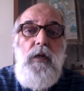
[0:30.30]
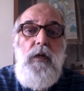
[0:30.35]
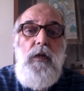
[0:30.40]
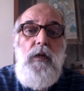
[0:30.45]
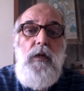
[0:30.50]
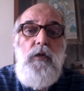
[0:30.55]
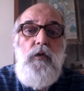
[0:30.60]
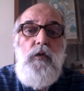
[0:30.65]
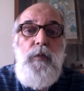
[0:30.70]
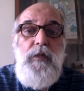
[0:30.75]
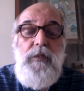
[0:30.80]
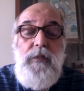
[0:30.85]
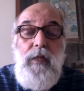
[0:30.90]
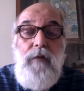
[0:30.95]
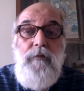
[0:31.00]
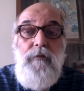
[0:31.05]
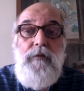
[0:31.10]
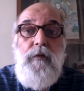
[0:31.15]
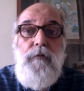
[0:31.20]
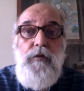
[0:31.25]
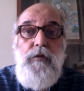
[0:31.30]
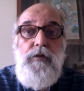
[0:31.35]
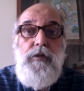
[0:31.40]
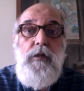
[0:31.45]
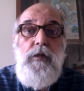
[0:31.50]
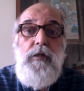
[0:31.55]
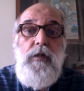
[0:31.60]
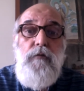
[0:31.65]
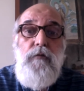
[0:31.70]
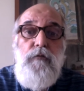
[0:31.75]
to be self
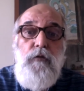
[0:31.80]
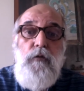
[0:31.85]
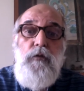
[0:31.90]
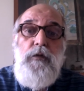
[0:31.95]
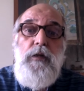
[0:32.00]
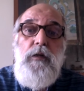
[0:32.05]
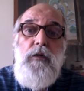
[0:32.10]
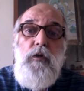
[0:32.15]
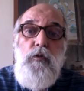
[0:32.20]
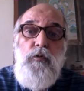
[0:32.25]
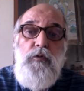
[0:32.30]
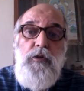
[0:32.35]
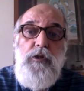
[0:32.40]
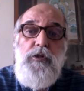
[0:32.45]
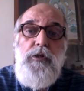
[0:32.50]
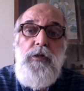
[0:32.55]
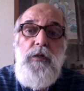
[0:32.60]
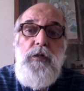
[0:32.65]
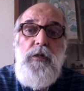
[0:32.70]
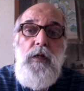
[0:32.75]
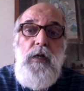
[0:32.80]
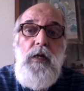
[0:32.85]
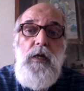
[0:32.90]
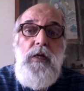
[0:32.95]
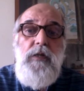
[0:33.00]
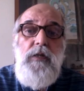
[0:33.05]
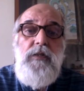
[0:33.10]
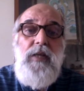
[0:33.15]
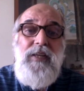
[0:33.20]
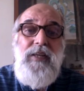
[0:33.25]
sufficient in food and nutrition,
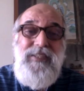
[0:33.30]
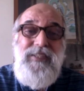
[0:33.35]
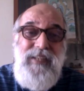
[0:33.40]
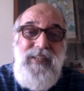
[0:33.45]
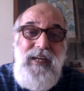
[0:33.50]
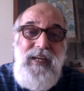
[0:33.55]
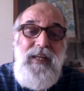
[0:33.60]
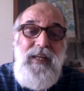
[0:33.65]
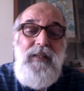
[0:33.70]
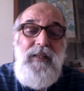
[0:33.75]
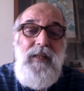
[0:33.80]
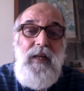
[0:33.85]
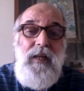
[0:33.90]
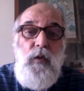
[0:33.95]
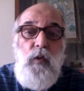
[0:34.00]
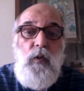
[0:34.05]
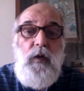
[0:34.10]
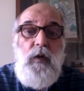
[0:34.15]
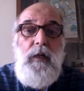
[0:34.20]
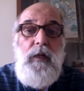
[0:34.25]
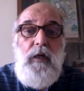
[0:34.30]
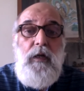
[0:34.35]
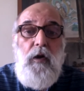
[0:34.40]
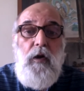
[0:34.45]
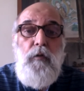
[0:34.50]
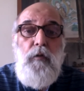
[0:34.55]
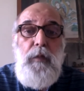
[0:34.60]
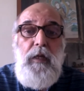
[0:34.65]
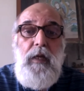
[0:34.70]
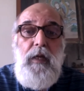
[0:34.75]
sustaining their local
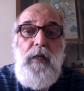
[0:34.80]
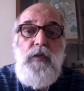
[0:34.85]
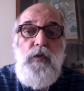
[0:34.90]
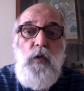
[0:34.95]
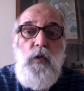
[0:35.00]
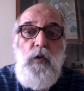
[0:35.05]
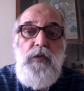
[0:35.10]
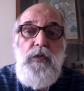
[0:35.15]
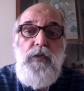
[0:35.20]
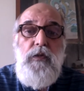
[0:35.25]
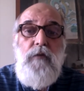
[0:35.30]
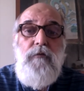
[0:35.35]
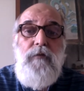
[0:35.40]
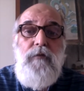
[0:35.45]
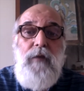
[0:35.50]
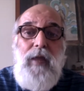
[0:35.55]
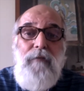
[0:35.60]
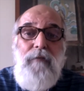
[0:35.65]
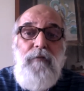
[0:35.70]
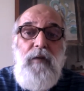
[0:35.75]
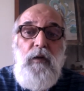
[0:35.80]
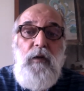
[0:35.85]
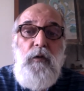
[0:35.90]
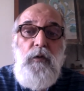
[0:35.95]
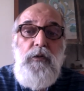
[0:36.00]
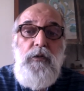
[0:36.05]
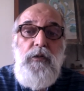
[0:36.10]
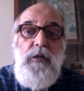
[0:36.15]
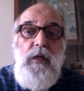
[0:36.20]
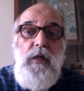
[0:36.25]
economy and sources of
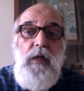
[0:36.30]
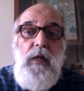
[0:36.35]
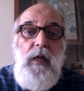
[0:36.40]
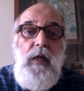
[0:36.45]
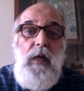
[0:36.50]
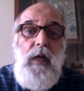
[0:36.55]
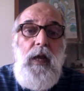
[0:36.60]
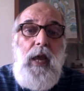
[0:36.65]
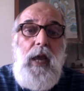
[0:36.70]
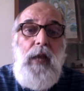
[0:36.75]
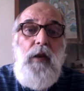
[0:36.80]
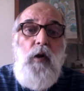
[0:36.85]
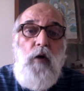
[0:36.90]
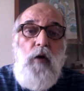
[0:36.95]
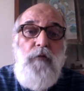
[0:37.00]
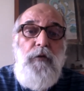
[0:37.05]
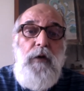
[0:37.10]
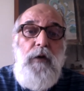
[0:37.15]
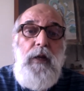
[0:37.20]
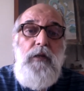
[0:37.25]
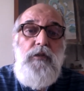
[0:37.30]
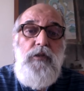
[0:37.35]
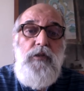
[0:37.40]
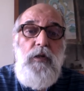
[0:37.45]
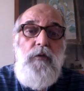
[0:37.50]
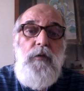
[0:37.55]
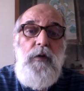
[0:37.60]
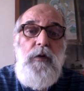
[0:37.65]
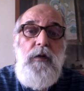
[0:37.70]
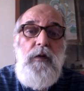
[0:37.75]
livelihood, and offering
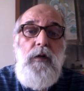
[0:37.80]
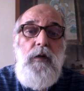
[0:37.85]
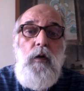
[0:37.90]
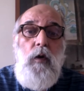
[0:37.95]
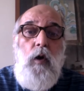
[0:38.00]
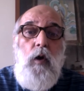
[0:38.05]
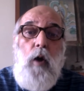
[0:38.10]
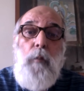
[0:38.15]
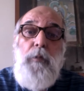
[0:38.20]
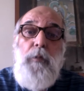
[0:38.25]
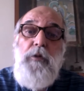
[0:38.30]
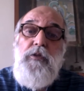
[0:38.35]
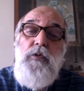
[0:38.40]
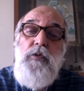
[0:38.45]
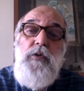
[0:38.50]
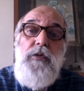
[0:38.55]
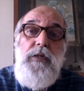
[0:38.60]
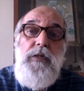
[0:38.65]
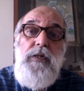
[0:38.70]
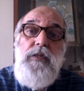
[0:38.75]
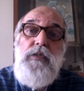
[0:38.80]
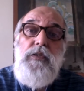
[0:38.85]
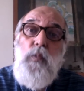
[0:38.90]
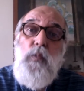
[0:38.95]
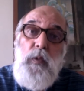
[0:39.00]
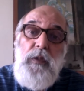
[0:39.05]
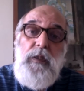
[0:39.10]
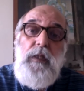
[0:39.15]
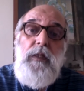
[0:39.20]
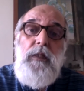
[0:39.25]
children opportunities
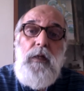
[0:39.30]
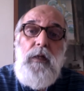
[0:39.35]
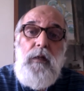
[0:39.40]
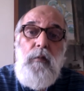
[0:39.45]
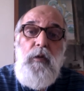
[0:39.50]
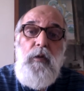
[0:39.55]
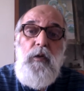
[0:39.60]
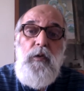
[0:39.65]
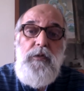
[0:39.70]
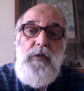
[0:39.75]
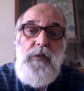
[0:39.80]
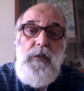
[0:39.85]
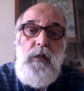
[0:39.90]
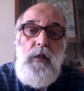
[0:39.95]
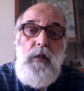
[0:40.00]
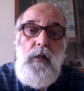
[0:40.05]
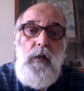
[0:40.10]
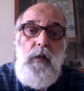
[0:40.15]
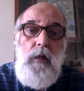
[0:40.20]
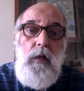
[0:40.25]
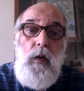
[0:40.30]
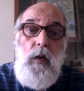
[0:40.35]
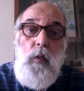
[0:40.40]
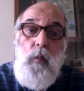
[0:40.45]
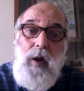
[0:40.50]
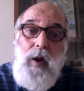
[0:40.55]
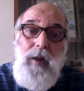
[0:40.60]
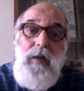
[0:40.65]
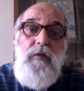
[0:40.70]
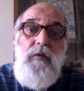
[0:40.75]
within the community
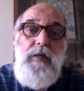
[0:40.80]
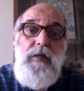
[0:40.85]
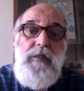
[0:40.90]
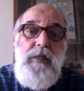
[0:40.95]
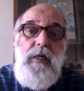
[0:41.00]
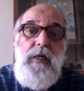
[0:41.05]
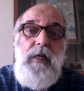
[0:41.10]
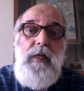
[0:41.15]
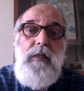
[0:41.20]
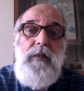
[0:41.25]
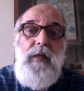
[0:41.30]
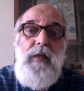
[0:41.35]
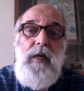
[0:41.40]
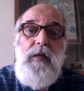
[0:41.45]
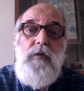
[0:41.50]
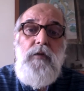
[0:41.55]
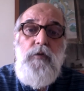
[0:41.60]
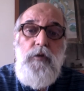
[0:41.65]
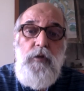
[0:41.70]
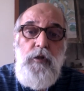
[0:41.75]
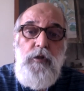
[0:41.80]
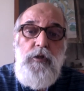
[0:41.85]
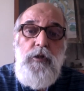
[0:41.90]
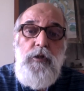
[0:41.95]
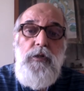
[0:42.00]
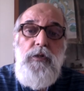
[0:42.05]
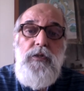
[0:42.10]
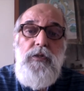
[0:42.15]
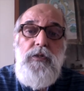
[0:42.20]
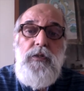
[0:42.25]
while retaining their
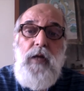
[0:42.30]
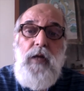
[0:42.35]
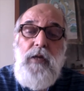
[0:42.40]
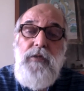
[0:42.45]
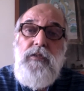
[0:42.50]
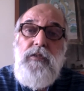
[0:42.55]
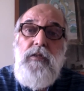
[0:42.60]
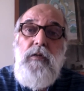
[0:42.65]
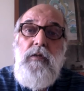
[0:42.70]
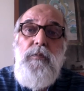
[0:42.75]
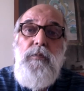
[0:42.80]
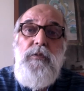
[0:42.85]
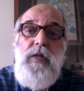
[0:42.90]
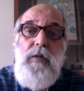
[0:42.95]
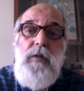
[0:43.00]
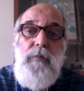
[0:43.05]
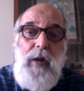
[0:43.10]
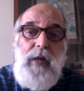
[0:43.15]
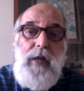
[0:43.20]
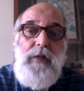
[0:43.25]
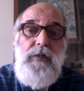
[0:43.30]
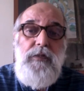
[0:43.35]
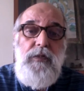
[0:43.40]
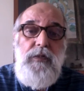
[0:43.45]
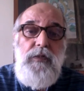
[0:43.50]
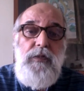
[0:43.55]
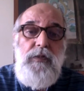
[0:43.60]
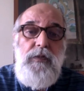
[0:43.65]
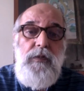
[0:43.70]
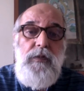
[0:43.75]
traditions, customs, and
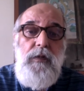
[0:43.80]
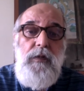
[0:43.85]
practices.